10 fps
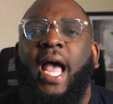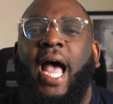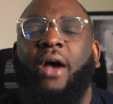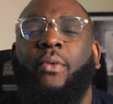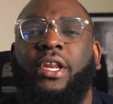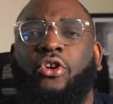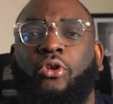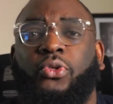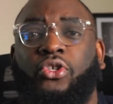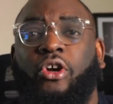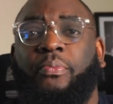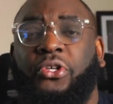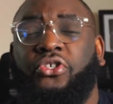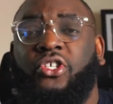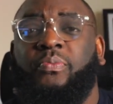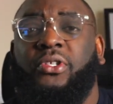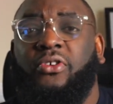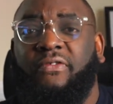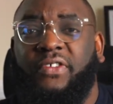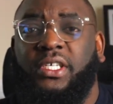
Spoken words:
And when it comes to the operations bit of